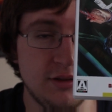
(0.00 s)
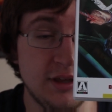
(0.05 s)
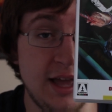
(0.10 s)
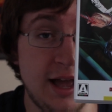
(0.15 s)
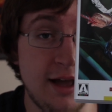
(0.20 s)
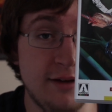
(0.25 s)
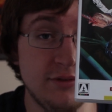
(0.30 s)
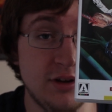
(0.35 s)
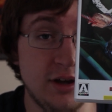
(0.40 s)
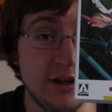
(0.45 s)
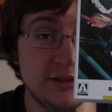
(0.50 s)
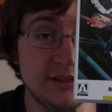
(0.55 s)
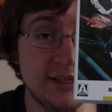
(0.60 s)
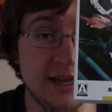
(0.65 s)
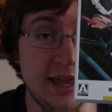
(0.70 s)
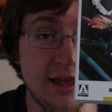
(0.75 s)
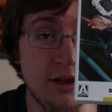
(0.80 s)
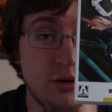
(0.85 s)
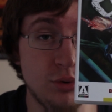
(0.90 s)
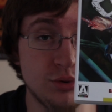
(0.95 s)
The Cat of Nine
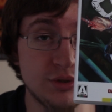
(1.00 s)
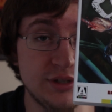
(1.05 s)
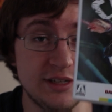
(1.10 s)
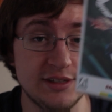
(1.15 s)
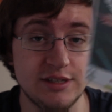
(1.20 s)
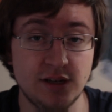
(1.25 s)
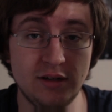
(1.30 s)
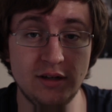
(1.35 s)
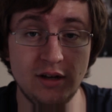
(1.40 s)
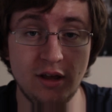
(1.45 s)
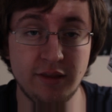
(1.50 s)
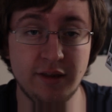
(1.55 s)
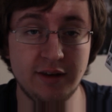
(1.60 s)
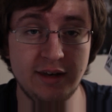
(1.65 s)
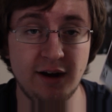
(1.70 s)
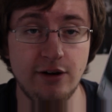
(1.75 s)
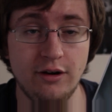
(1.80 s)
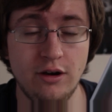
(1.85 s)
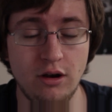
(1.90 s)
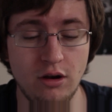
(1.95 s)
Tails is another
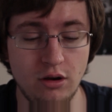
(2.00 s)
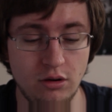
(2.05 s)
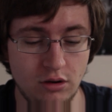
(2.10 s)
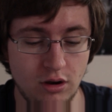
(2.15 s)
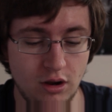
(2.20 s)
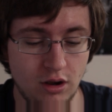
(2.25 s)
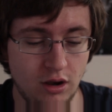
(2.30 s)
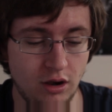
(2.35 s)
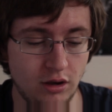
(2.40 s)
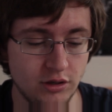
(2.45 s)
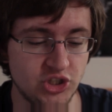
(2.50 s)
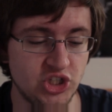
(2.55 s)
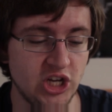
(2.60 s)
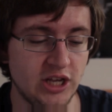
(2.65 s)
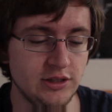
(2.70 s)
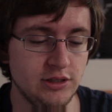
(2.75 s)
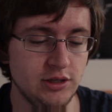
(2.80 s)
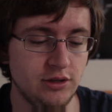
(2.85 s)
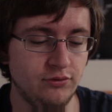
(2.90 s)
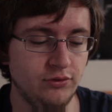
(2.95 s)
Dario
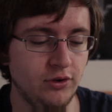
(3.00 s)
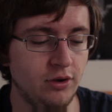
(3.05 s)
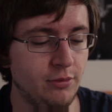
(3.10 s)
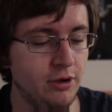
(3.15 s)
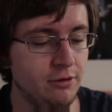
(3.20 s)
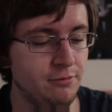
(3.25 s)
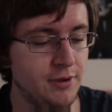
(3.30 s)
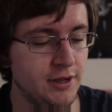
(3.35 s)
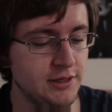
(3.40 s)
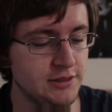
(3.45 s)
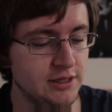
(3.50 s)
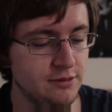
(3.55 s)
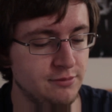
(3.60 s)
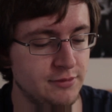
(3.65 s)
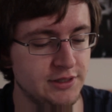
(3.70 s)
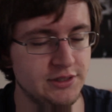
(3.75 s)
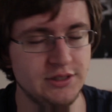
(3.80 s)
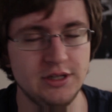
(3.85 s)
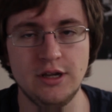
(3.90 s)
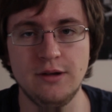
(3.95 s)
Argento film I picked up
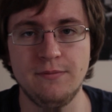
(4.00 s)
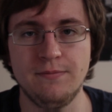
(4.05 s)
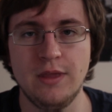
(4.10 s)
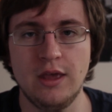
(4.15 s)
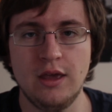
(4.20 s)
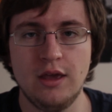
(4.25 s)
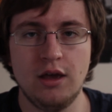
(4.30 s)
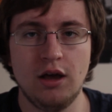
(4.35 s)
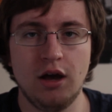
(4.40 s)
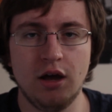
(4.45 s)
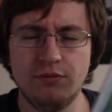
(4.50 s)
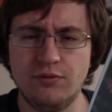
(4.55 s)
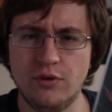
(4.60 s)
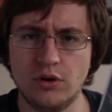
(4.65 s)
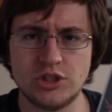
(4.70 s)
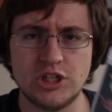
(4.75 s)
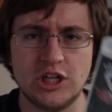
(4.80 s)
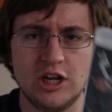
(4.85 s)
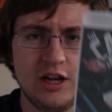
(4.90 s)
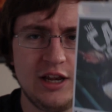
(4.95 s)
this term.
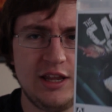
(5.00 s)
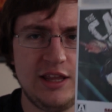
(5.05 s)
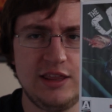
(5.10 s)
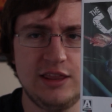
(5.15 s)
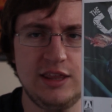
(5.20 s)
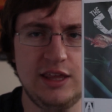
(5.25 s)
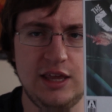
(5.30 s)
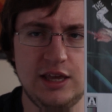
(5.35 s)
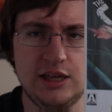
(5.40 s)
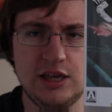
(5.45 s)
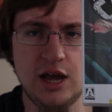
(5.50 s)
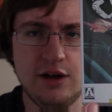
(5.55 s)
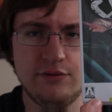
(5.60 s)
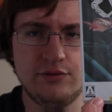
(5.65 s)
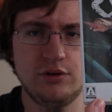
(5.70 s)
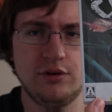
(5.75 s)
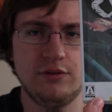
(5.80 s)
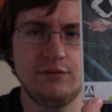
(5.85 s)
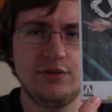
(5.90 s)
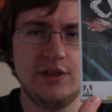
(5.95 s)
Unfortunately, the
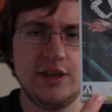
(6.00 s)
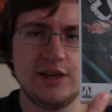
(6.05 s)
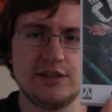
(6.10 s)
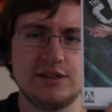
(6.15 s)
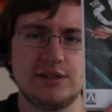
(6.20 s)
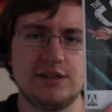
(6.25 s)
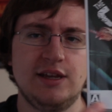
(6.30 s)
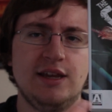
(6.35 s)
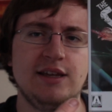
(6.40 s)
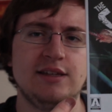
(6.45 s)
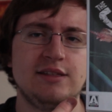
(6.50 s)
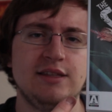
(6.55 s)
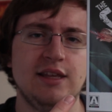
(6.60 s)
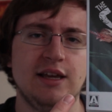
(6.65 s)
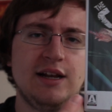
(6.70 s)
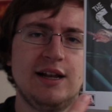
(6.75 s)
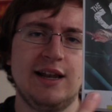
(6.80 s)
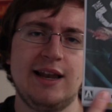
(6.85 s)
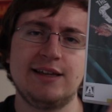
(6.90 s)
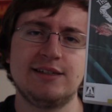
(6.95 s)
cover of this is
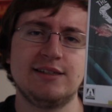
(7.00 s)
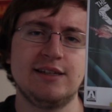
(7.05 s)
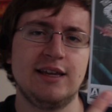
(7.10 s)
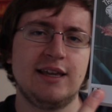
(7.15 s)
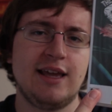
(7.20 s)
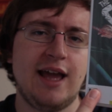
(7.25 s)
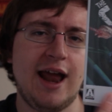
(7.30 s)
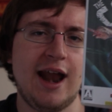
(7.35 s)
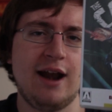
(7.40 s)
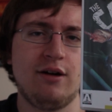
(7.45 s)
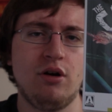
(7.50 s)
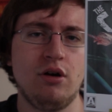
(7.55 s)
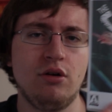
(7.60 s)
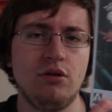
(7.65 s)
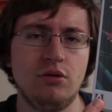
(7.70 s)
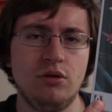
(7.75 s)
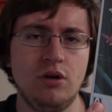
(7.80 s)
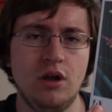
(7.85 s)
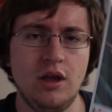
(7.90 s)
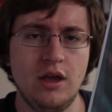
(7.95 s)
the classic
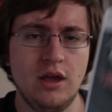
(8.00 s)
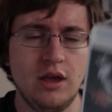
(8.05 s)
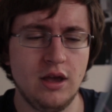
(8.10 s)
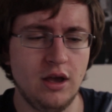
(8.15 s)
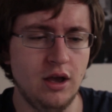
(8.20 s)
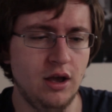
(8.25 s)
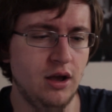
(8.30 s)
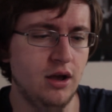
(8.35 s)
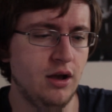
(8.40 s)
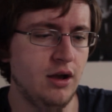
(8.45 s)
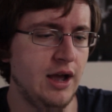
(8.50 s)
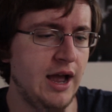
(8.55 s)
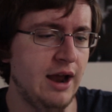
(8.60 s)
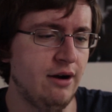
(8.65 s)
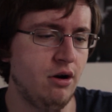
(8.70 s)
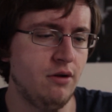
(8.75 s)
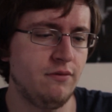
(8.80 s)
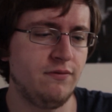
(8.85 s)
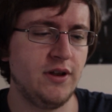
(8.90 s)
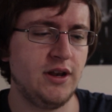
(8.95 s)
Arrow
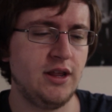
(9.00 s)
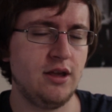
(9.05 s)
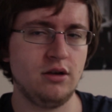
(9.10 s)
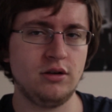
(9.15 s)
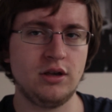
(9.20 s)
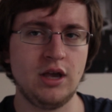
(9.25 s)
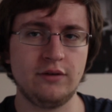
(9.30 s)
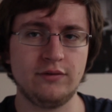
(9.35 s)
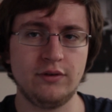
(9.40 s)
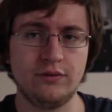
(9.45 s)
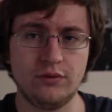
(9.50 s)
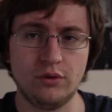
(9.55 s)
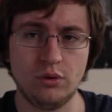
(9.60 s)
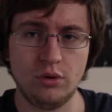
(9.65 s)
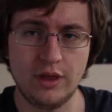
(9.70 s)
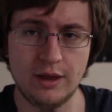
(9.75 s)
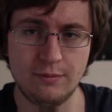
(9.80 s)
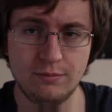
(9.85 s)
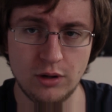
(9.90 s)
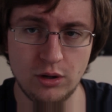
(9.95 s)
video cover for
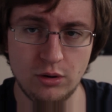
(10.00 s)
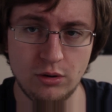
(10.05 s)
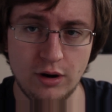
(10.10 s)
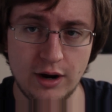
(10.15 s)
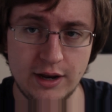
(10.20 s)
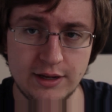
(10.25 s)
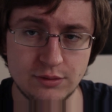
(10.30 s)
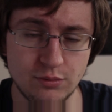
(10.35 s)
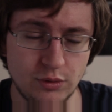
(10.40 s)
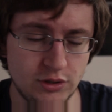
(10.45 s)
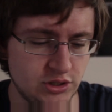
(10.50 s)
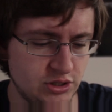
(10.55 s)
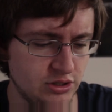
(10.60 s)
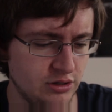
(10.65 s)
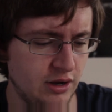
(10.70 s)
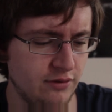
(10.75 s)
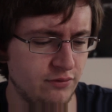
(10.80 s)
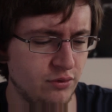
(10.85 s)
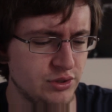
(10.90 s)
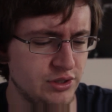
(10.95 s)
all their Blu-rays, which
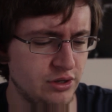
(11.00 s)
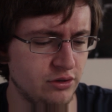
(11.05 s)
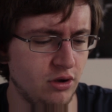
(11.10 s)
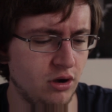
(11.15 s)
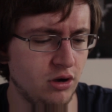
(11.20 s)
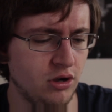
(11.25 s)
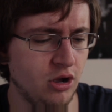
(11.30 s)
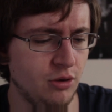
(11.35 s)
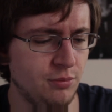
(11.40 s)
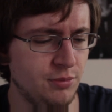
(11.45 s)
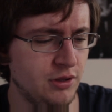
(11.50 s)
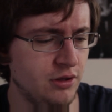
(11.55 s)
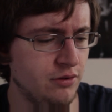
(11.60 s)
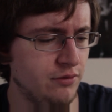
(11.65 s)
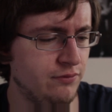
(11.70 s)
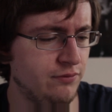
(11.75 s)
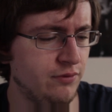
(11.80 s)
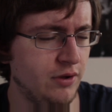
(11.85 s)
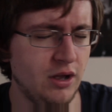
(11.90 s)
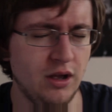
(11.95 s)
I've also got a copy
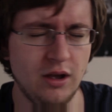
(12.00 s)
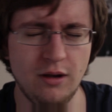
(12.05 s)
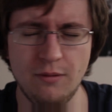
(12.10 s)
of